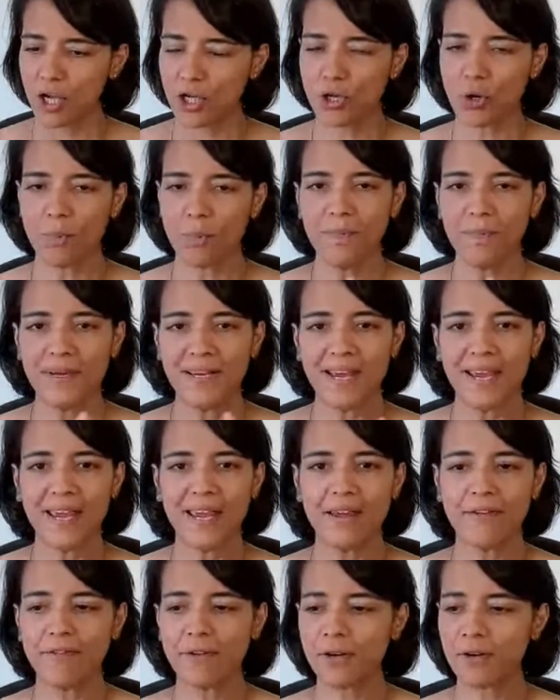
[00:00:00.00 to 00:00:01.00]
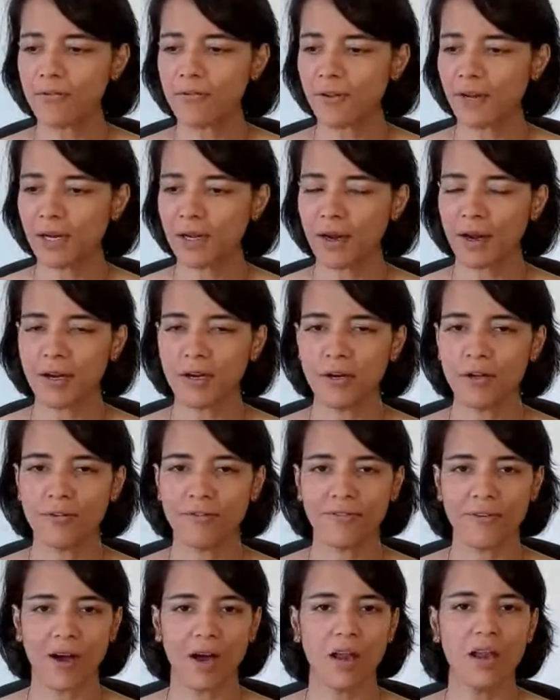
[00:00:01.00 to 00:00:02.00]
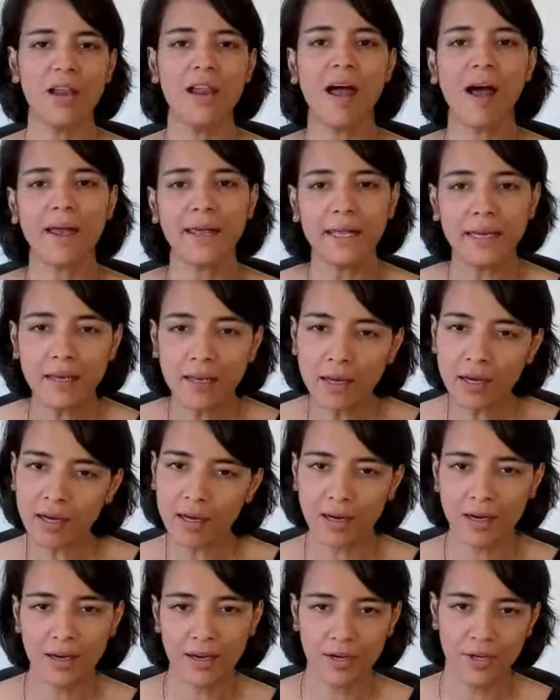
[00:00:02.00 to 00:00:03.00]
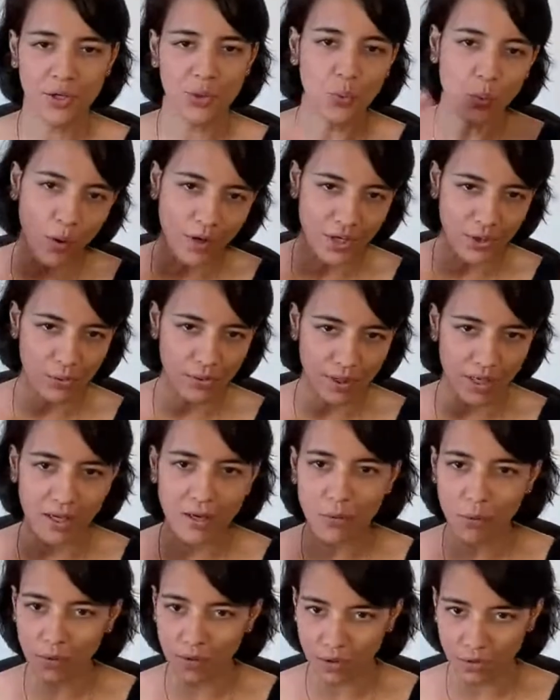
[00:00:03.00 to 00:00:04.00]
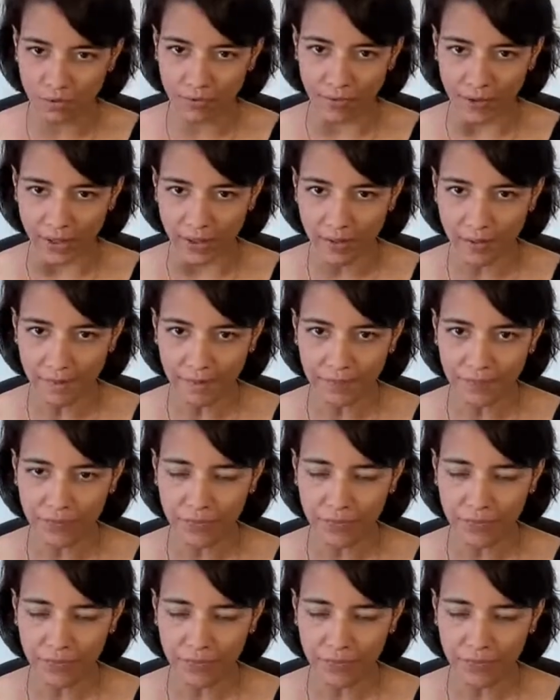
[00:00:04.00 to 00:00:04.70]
your behavior will kind of align to what you think, what you feel.